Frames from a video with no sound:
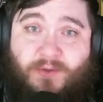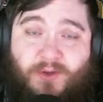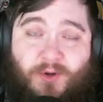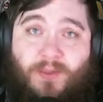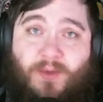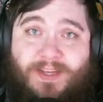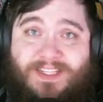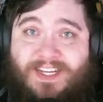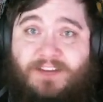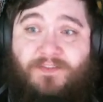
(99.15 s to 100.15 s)
you know that we
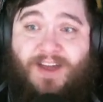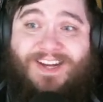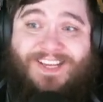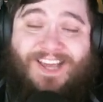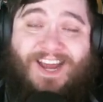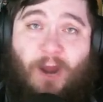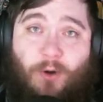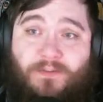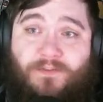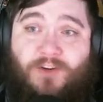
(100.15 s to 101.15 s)
did finally get
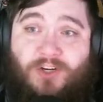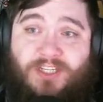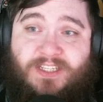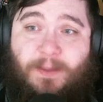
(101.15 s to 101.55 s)
our first